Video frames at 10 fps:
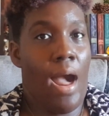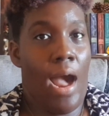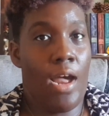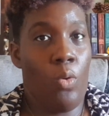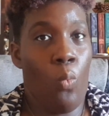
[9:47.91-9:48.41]

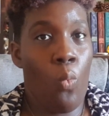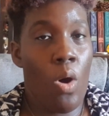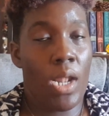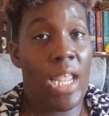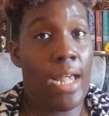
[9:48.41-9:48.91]
and
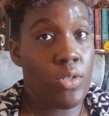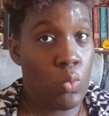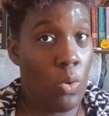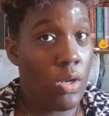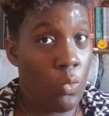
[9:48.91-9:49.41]
one has
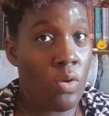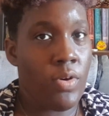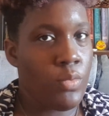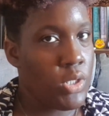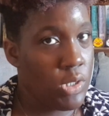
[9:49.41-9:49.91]
one
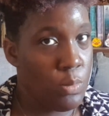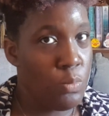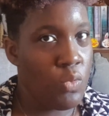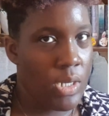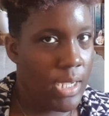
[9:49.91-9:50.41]
over, which is
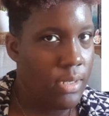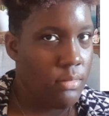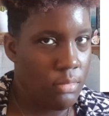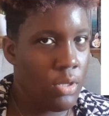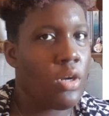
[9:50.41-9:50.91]
Moonlight,
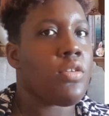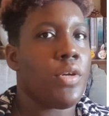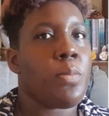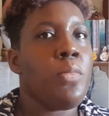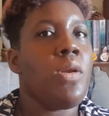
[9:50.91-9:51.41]

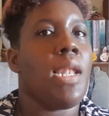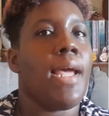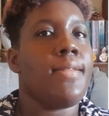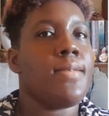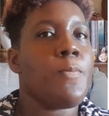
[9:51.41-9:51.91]
current Moonlight,